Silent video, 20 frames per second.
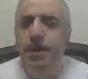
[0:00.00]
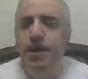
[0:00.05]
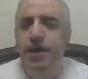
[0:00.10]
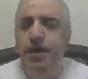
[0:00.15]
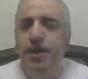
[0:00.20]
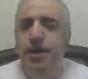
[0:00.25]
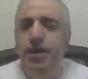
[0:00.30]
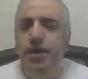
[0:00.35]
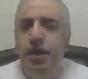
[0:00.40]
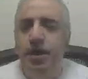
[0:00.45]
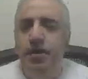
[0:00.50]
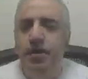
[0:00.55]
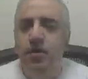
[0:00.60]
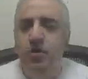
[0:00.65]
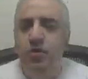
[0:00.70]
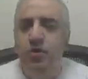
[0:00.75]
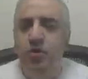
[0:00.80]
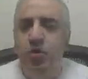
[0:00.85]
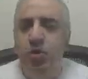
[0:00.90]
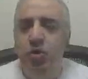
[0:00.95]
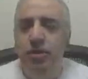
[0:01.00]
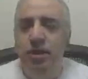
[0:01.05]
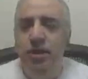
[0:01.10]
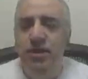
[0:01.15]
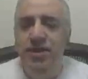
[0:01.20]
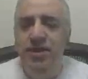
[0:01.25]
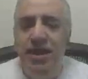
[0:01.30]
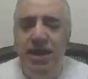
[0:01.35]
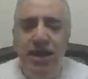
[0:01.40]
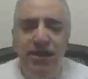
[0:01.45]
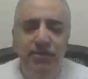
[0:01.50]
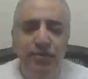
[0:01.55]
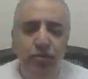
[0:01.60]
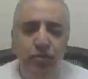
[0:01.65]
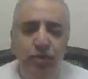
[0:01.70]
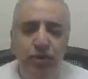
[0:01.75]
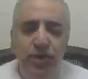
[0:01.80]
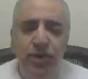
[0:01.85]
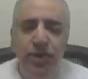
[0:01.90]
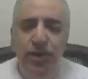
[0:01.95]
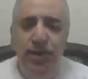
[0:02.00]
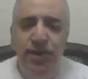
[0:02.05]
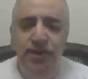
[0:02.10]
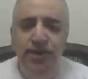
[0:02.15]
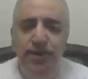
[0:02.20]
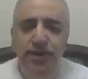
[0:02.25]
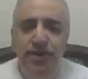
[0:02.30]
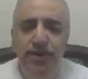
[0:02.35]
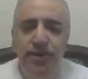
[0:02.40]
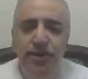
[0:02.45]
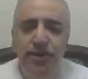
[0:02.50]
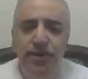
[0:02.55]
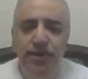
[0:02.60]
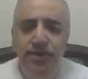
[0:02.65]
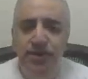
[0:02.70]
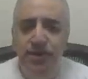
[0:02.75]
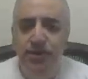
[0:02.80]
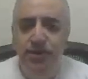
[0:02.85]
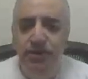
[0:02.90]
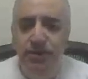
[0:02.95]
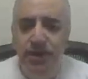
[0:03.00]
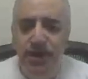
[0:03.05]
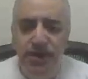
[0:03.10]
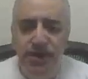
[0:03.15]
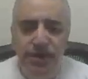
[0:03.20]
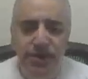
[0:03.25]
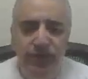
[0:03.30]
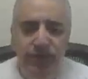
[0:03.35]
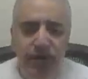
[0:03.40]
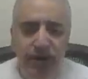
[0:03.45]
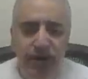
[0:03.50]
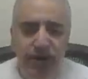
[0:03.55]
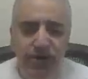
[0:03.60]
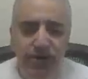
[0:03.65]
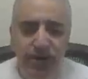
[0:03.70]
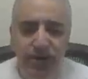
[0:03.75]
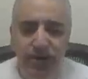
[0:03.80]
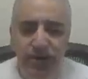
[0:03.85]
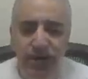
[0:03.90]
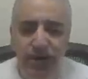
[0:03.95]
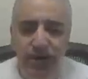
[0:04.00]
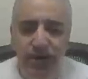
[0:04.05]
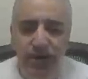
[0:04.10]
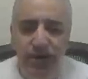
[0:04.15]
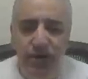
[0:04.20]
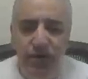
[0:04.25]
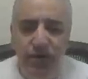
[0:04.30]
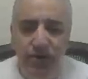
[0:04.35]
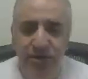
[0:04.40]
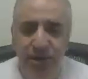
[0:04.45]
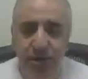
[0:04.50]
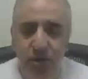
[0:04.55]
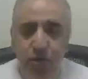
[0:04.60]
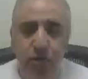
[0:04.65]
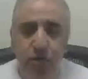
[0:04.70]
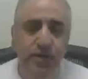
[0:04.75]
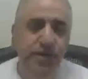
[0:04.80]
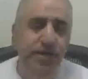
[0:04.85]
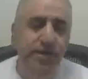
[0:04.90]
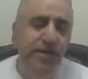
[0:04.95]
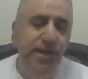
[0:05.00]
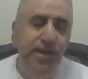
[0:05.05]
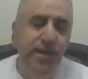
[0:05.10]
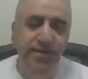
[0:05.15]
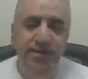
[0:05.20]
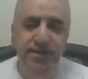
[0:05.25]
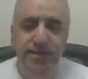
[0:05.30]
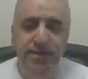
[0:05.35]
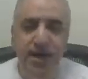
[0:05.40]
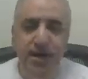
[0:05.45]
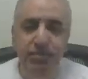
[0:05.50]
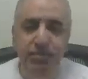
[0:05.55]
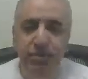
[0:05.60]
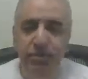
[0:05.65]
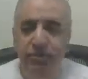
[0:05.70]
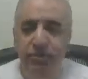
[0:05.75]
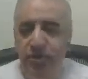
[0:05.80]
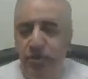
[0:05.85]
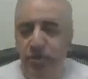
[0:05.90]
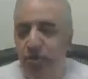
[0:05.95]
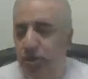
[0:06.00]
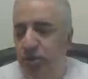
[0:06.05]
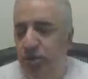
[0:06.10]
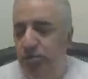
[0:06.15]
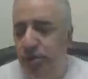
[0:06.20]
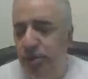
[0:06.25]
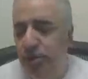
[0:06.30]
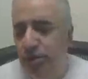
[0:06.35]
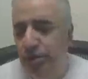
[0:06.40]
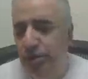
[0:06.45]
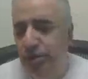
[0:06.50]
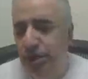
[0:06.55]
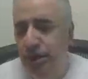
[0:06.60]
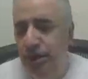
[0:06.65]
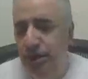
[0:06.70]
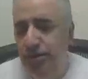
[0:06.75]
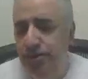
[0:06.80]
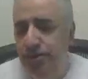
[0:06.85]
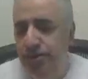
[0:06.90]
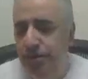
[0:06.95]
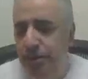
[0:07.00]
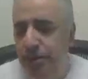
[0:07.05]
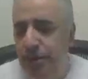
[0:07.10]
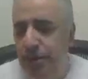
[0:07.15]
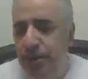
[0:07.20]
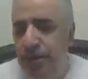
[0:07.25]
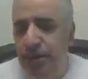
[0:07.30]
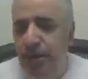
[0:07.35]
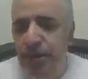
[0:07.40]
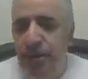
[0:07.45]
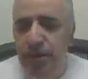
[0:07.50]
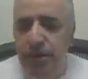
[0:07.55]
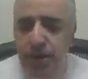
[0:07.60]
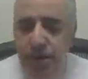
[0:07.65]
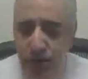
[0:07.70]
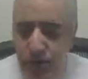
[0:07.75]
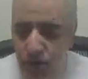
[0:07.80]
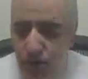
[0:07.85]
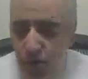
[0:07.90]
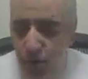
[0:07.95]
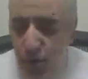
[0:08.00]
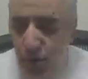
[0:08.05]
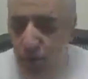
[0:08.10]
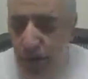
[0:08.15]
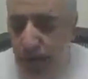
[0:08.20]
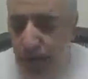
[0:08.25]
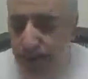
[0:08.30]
run those commands, I have to create some test files and directories like we did last time in video number 3. So